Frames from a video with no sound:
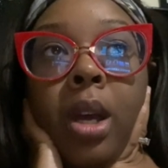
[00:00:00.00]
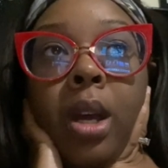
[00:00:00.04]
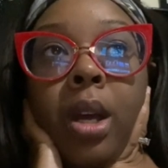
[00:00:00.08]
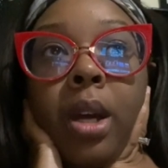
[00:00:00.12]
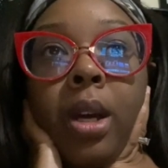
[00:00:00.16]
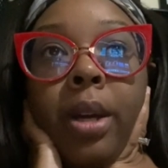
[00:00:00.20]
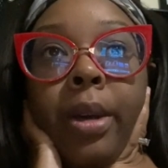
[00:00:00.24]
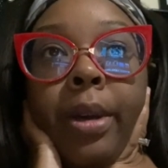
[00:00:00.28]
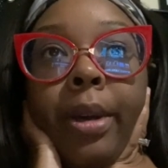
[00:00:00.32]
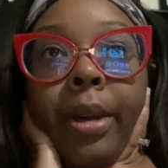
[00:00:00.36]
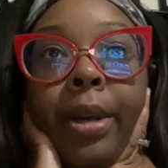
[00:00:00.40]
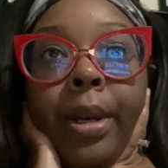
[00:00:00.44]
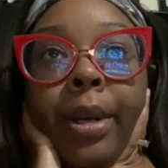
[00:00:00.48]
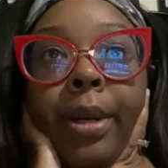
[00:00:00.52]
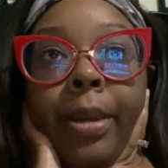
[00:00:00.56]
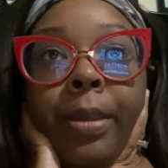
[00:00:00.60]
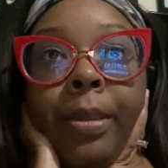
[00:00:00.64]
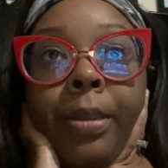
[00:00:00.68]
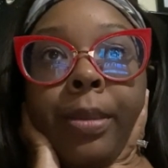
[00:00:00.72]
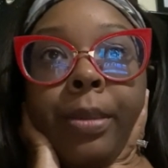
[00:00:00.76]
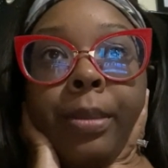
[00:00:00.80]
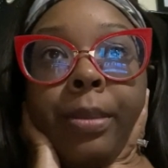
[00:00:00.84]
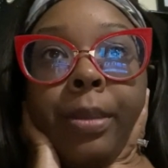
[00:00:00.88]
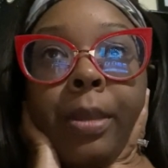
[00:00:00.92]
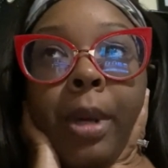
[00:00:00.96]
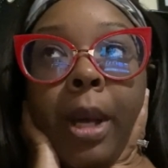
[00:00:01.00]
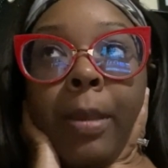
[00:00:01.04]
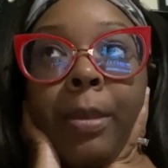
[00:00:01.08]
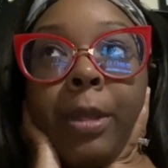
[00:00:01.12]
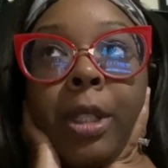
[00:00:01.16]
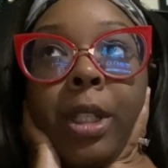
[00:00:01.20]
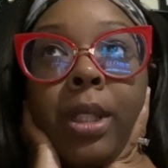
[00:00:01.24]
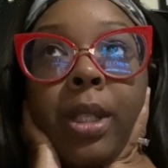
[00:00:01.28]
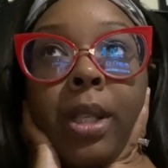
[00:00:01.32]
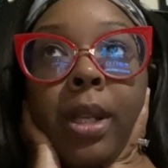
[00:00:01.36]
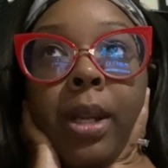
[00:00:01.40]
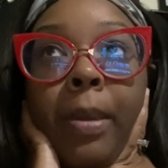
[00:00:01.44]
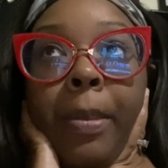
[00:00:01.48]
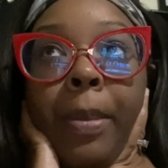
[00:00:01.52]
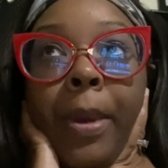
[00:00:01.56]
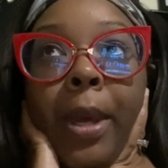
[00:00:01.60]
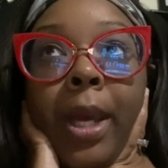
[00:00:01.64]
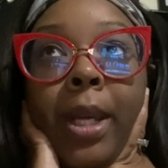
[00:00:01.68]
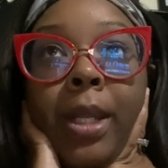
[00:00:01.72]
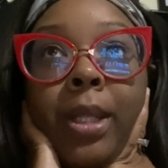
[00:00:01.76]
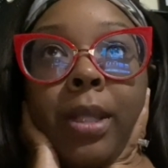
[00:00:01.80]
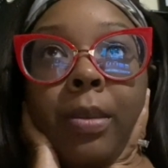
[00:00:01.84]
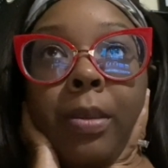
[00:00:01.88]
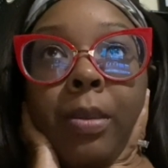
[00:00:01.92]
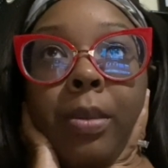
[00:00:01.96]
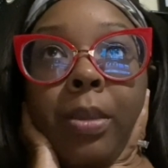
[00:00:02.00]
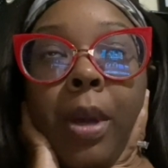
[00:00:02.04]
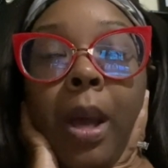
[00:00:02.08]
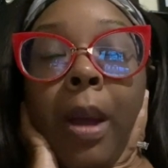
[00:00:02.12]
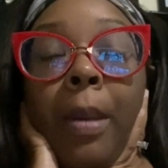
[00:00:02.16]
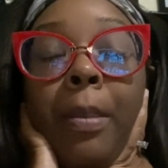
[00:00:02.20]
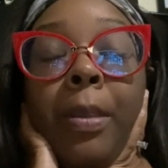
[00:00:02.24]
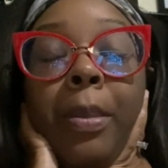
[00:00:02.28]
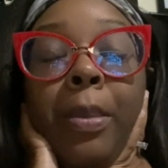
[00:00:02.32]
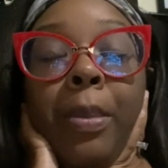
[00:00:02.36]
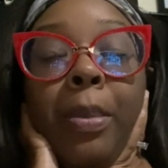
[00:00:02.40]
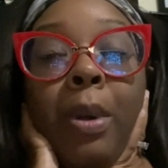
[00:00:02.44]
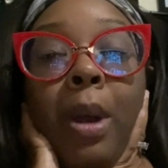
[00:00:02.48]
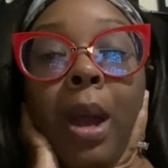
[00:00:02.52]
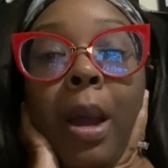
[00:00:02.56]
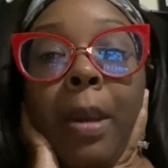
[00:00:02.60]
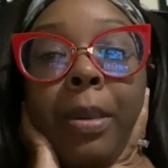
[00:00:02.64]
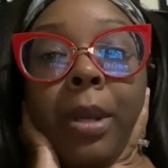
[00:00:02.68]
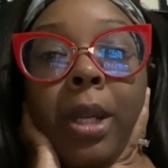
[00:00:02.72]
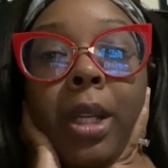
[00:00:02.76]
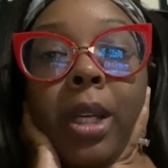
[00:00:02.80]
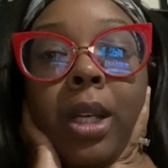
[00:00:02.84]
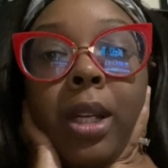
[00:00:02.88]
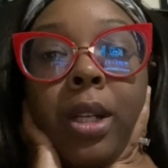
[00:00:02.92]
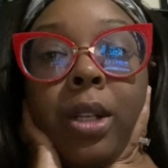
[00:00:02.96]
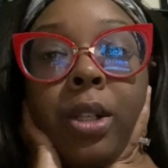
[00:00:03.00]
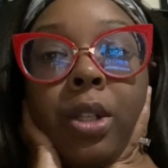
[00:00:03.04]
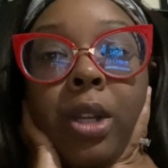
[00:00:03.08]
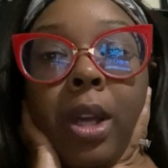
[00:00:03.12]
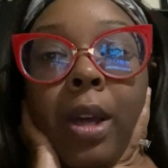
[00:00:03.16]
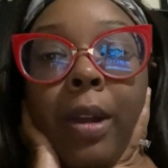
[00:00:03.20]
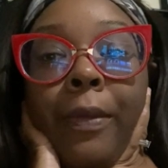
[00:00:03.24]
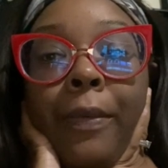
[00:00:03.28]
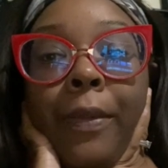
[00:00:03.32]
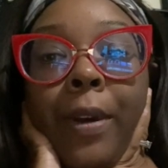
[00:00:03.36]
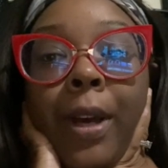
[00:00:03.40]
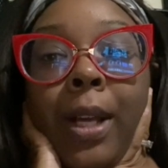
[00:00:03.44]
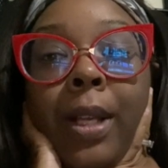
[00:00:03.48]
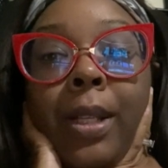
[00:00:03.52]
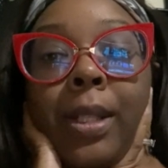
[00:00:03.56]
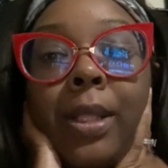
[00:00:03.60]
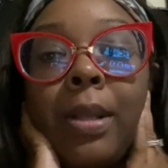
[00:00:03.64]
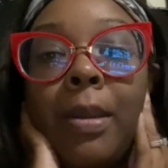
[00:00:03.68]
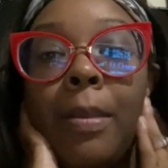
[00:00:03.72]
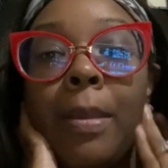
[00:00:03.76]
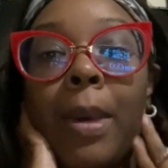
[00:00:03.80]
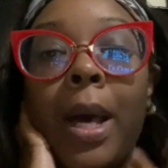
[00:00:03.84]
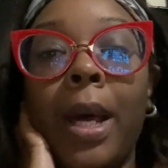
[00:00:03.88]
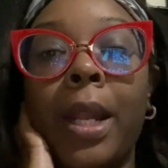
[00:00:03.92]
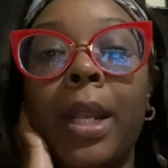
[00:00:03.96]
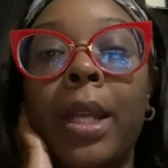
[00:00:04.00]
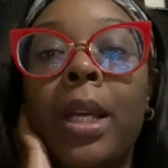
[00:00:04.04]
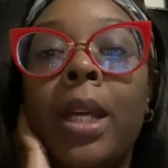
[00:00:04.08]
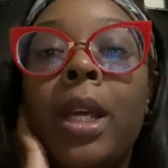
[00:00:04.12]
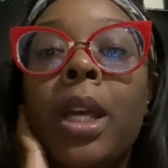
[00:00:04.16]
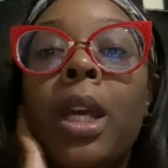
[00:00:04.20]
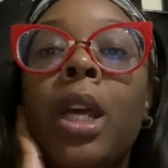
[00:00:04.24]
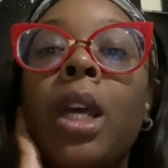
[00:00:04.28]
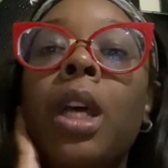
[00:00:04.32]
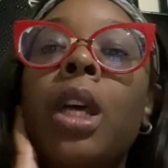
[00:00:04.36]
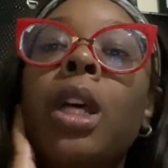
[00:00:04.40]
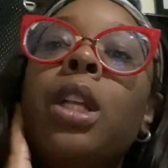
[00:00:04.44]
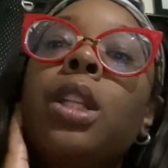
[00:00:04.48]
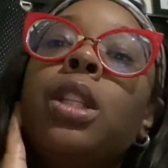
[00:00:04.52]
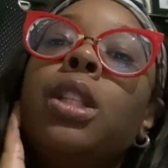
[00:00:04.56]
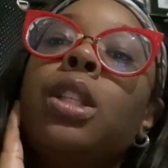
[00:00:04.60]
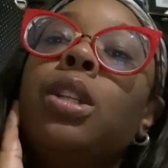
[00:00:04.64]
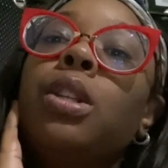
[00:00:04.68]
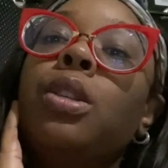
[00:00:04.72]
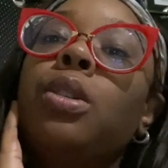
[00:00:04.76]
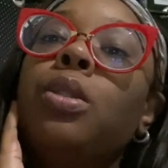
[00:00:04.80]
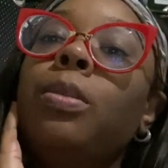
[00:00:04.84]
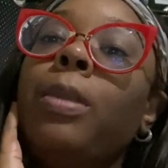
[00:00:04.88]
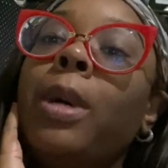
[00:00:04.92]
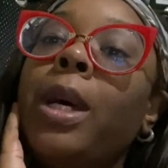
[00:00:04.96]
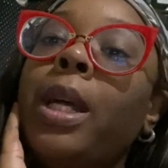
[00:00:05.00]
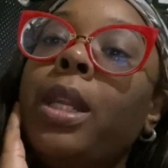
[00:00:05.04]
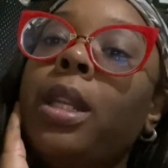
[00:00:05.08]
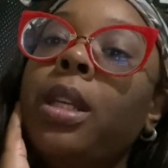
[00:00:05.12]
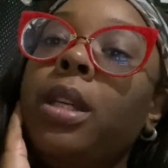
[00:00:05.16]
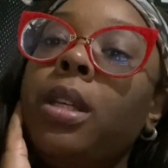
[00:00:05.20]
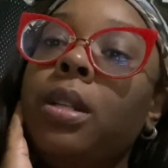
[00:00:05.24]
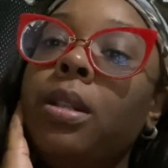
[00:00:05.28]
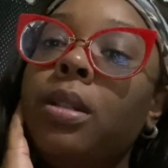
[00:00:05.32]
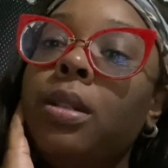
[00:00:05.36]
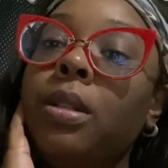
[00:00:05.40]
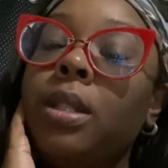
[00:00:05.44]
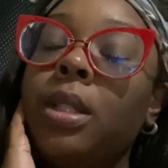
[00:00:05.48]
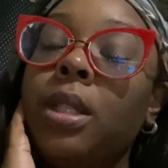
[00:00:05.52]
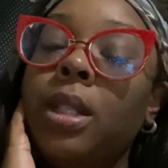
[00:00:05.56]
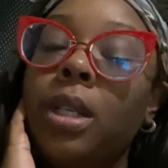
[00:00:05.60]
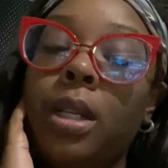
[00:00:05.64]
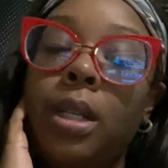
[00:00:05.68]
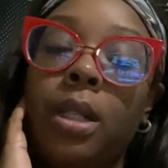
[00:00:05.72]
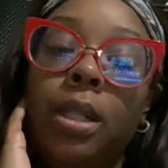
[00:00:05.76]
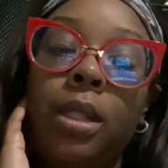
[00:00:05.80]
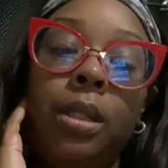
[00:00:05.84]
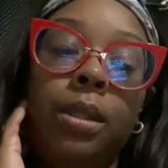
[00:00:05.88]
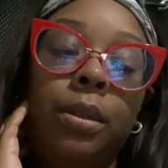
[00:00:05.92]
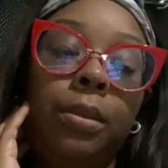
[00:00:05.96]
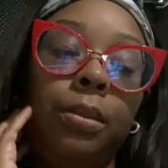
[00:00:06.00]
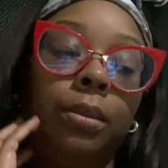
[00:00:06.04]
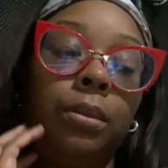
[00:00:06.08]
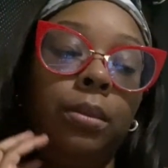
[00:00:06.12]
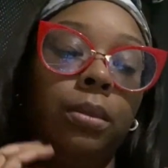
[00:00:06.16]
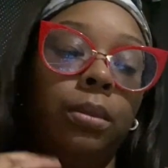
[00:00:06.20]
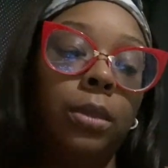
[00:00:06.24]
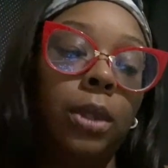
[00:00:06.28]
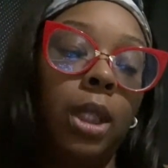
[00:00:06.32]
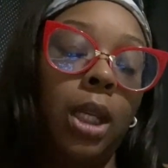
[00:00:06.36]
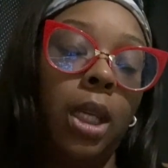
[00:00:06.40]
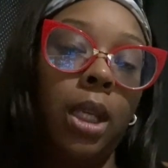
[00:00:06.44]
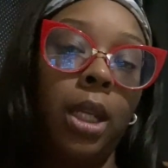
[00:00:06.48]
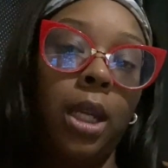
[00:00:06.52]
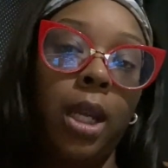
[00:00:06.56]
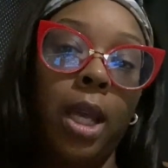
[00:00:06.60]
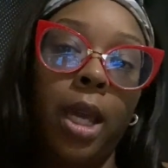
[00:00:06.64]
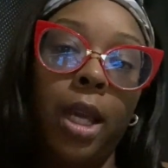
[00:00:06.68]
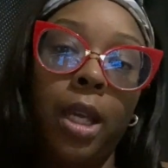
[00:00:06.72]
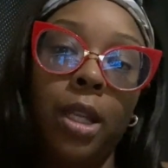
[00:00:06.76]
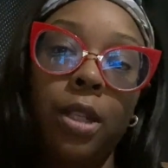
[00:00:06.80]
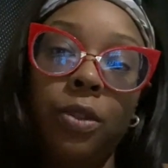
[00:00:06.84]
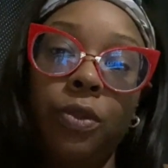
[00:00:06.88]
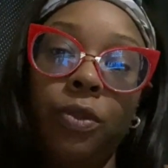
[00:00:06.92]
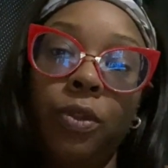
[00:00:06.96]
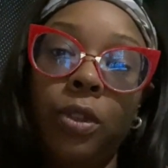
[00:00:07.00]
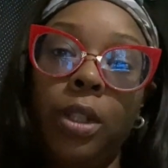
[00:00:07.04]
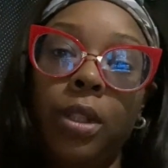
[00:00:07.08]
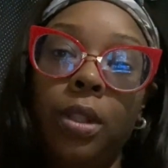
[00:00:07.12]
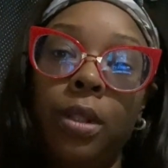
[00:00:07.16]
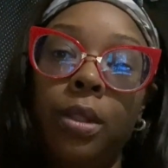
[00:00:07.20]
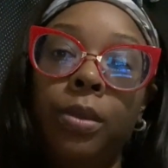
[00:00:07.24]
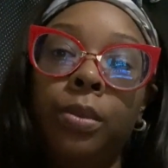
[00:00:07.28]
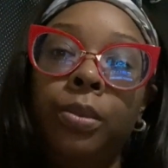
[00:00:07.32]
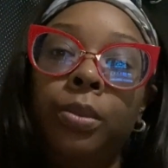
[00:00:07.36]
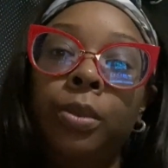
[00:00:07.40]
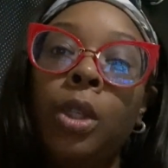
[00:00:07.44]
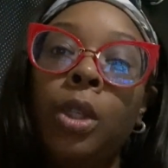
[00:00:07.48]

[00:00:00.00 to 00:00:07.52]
Um, I'm just going to pack some. I'm probably going to try to find somebody to do my nails um, in Nashville